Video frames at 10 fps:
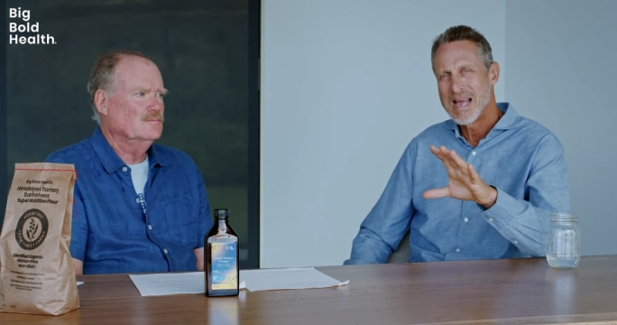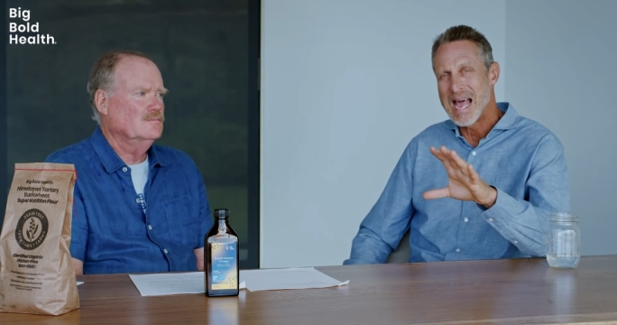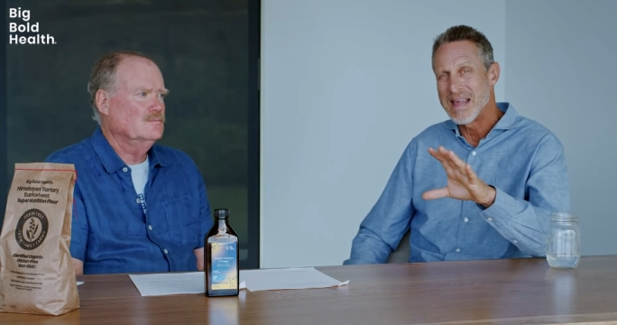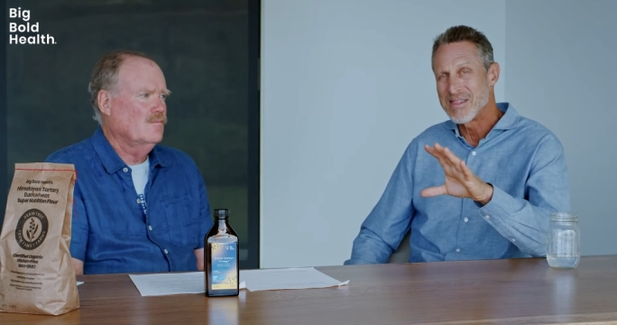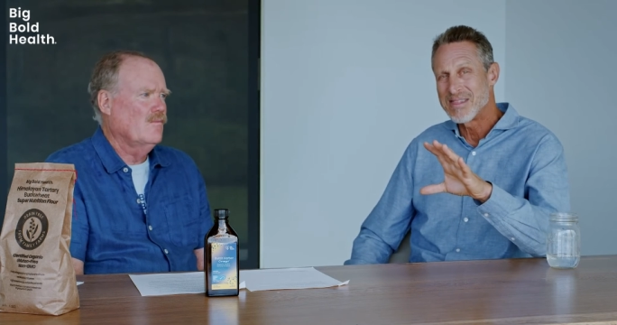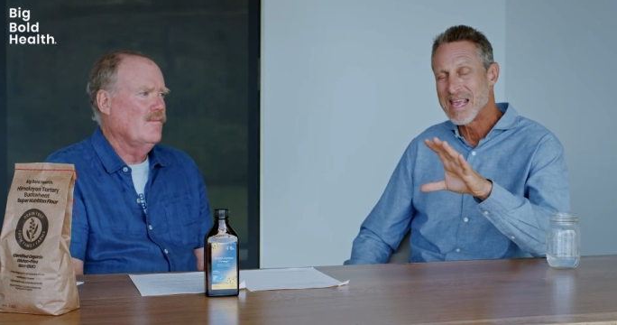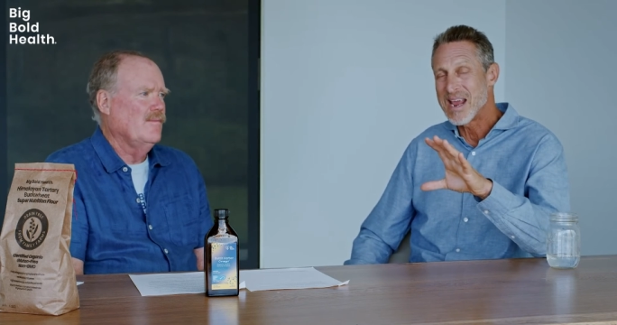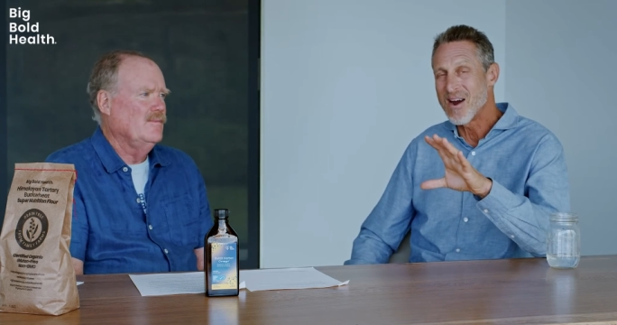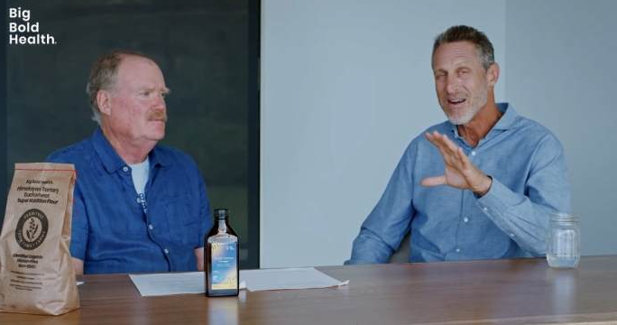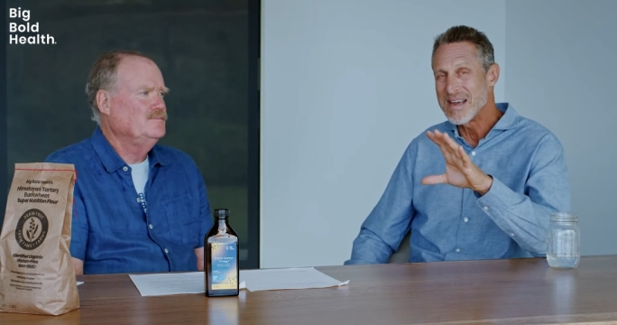Speaker 1: And they
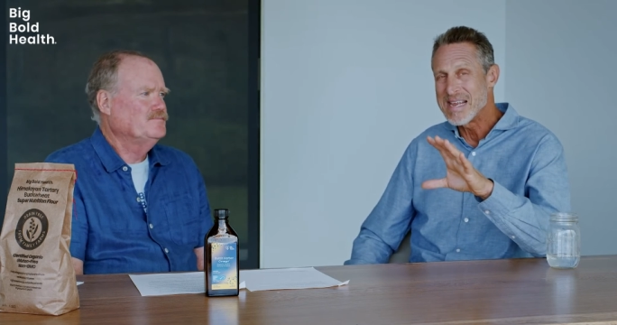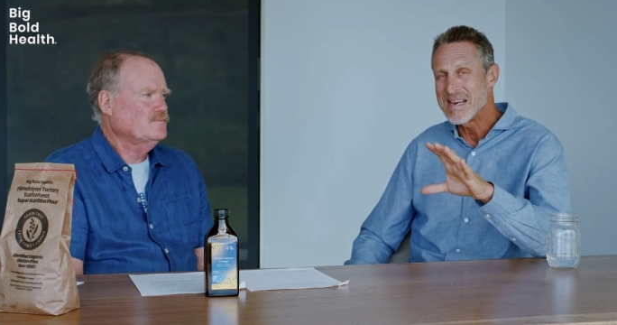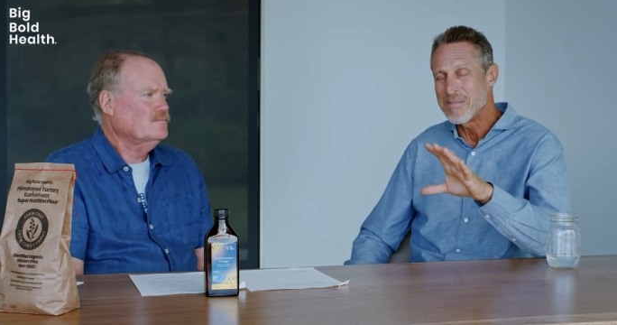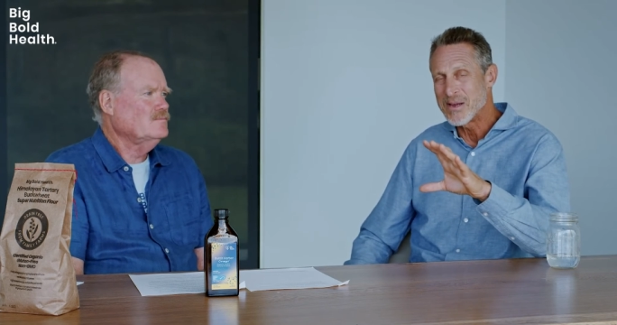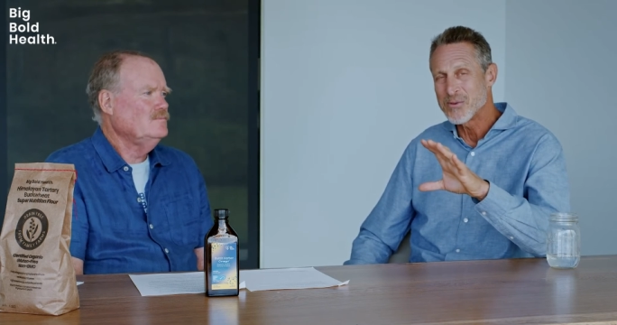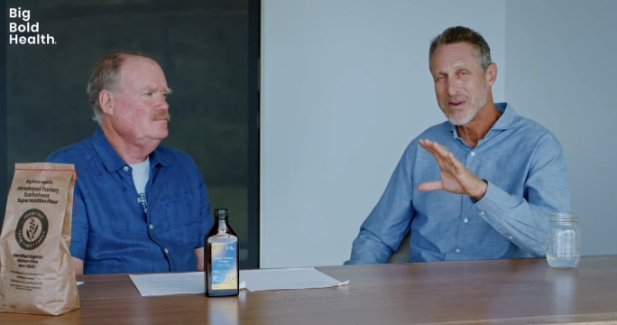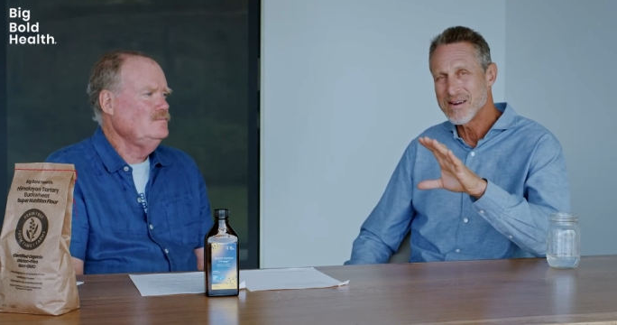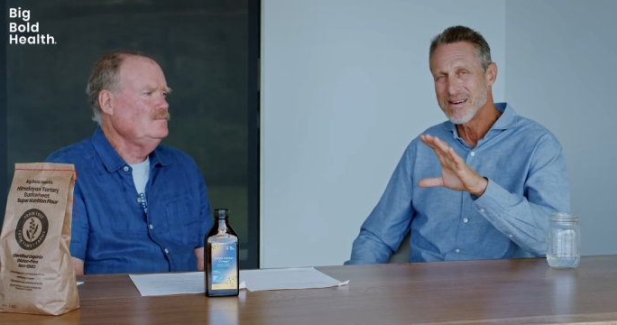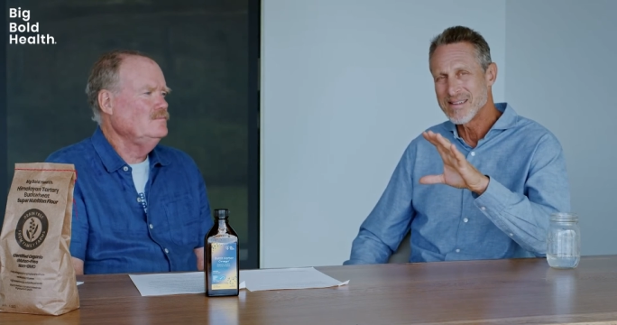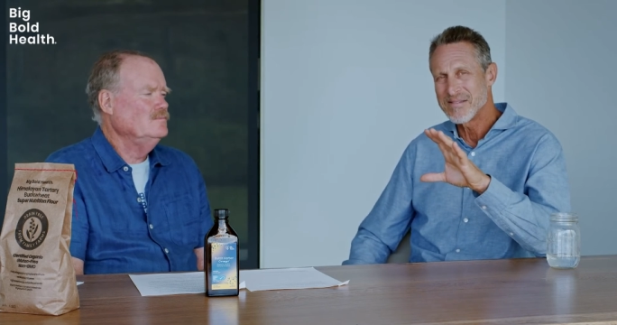are needed because we are
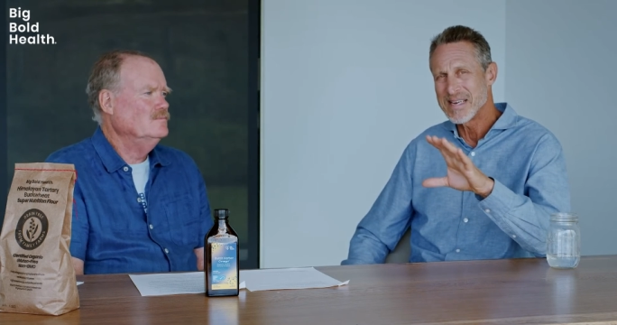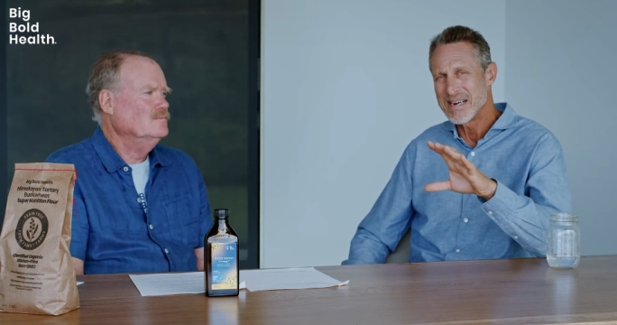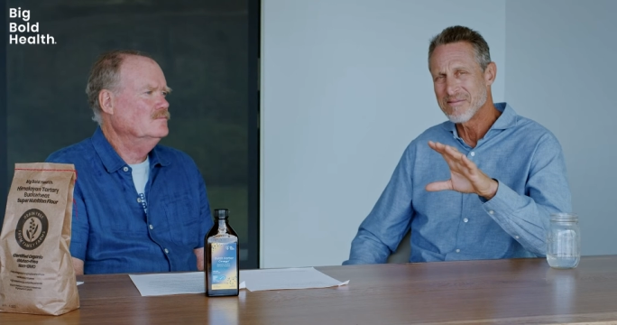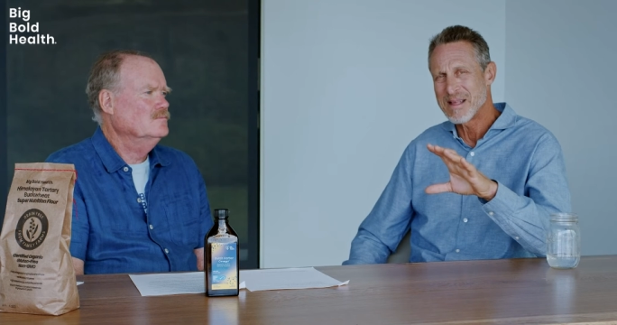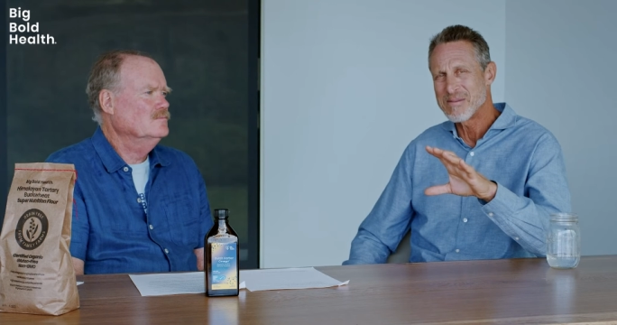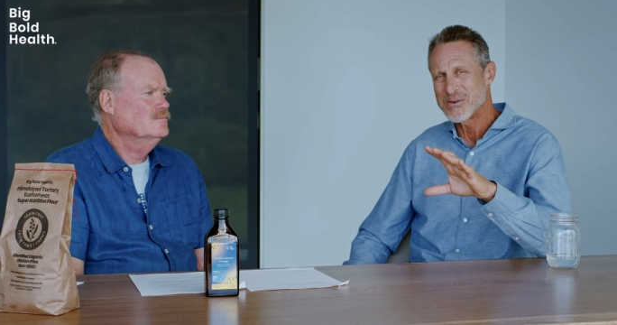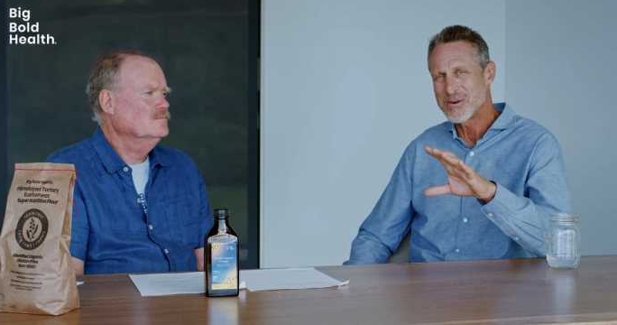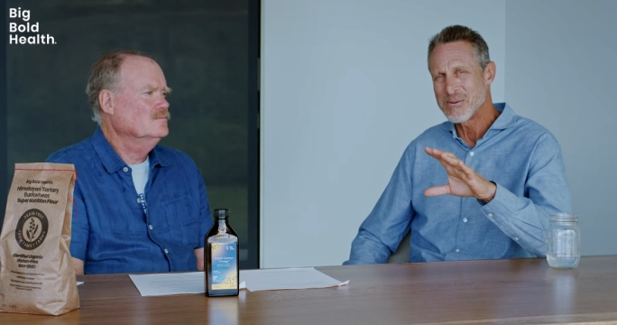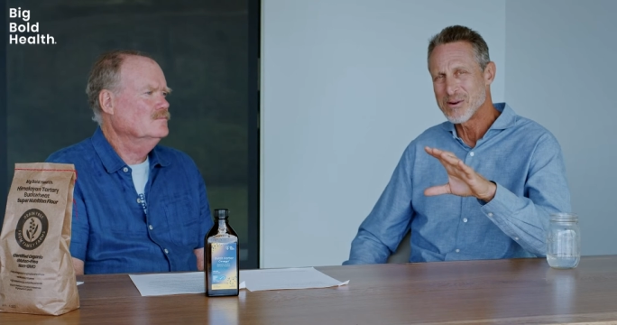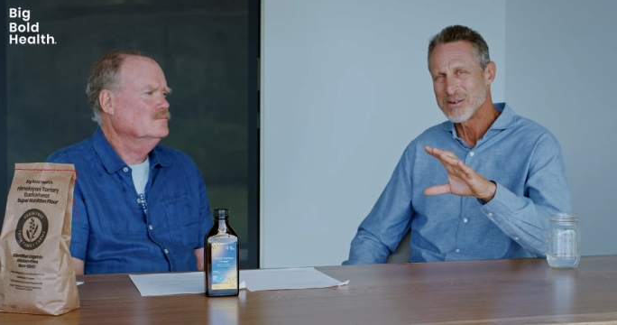living in an inflammatory
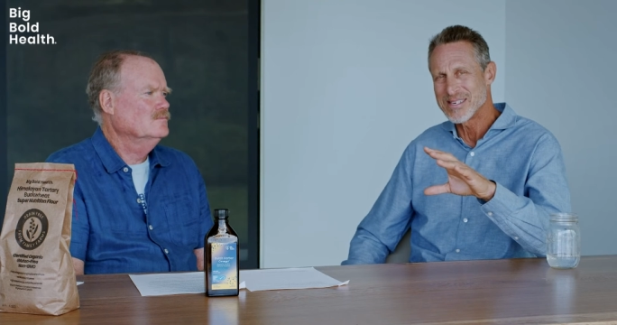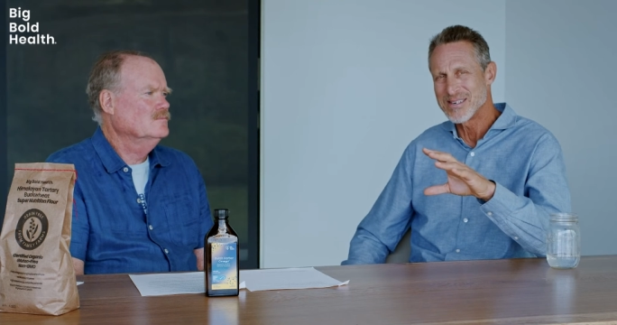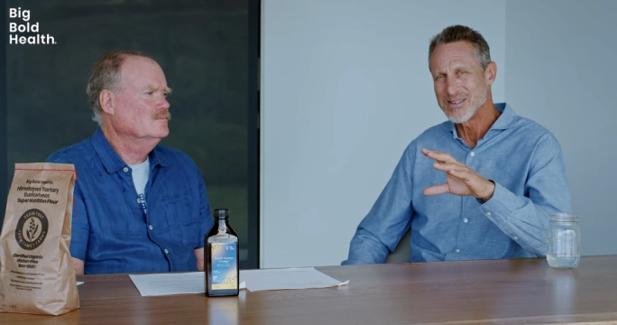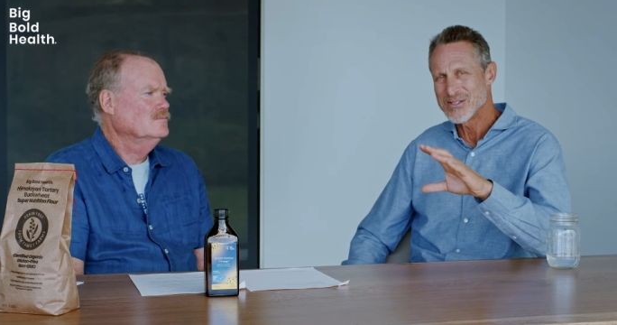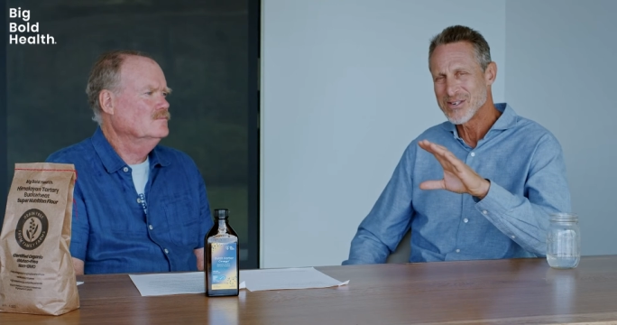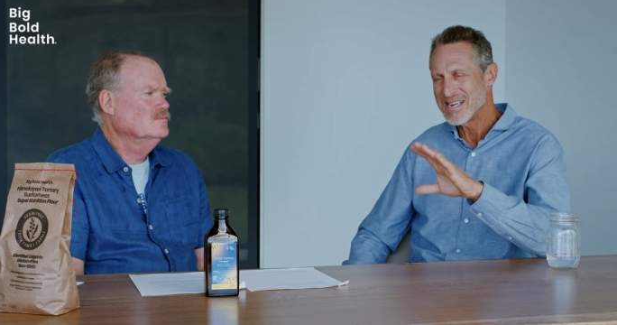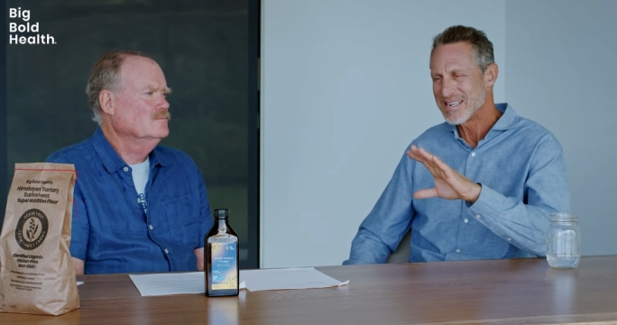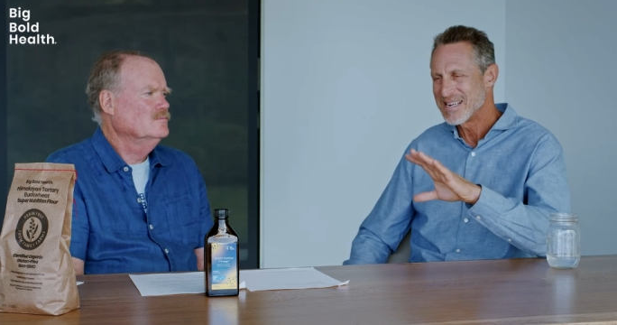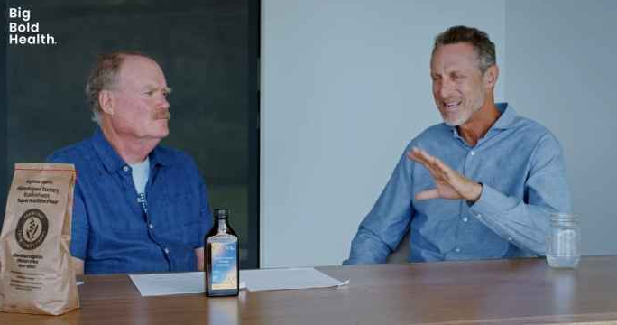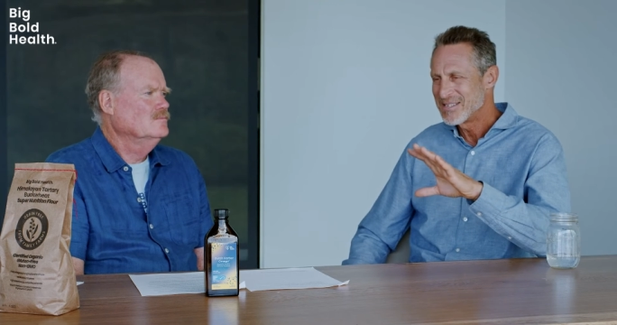world and culture. And
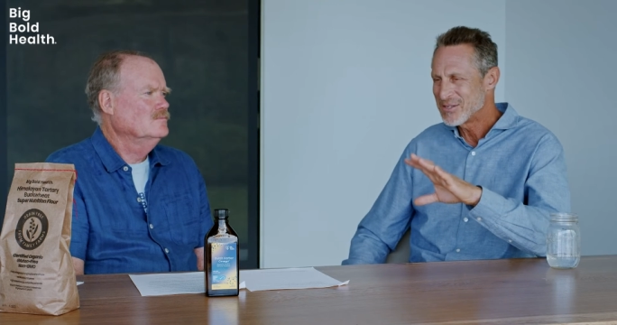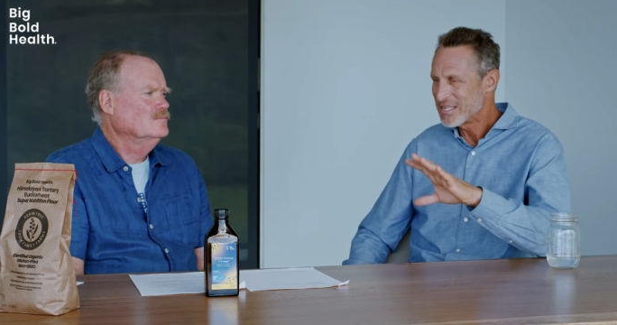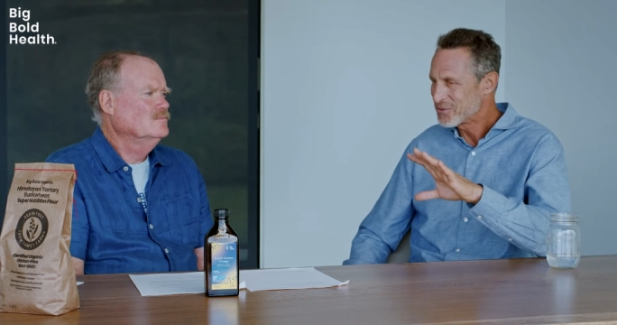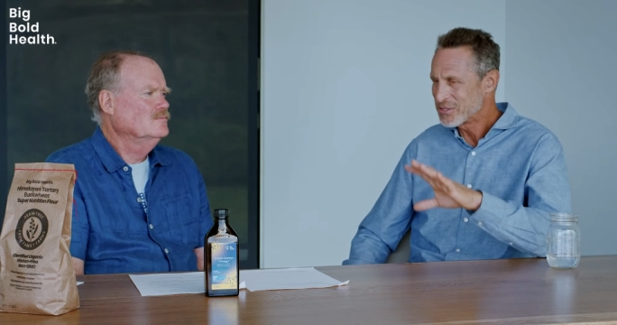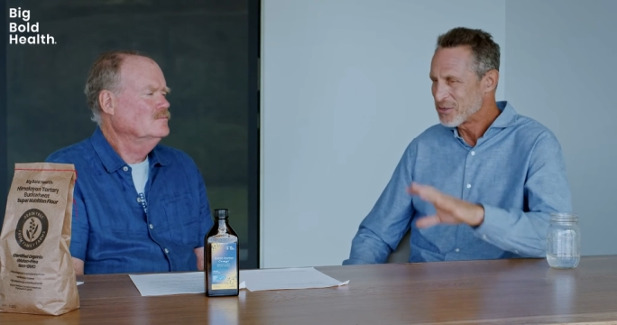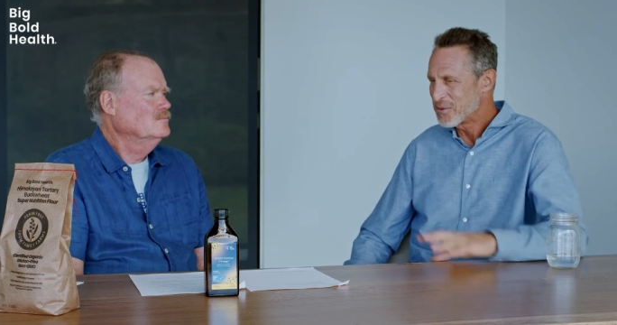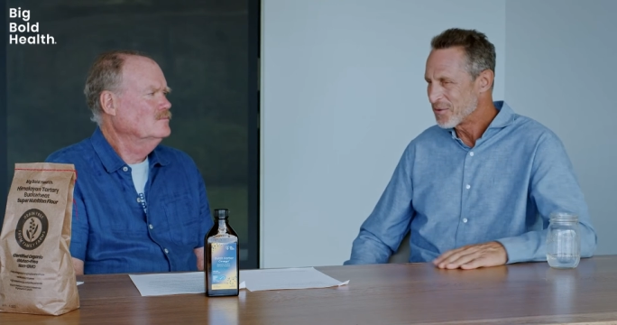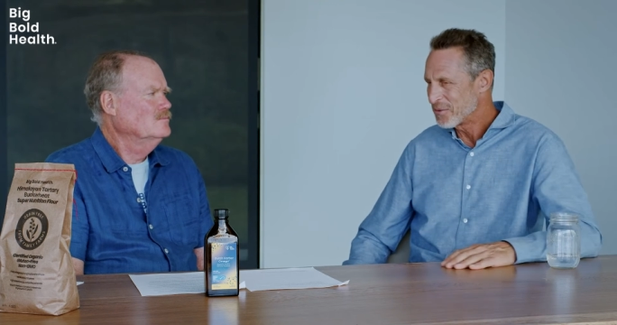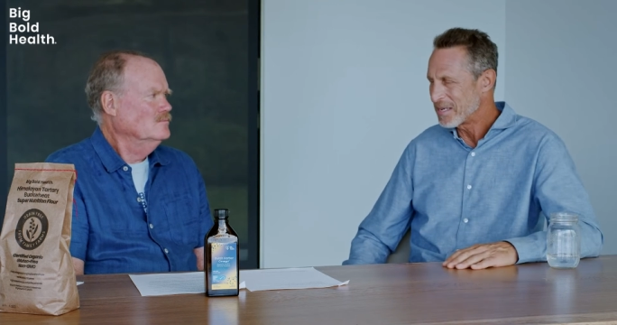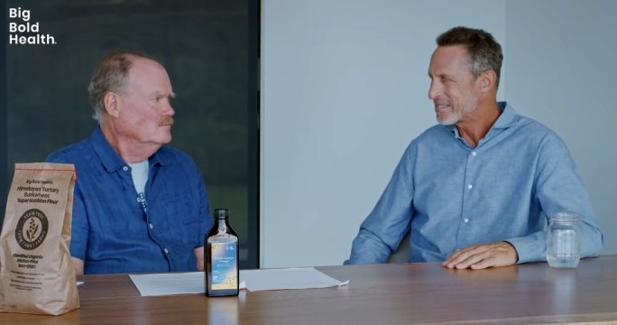so that's what's so beautiful
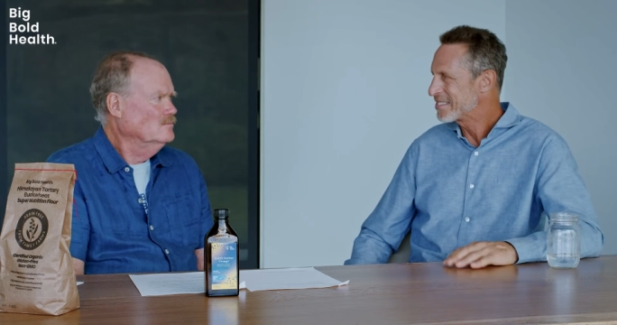about this.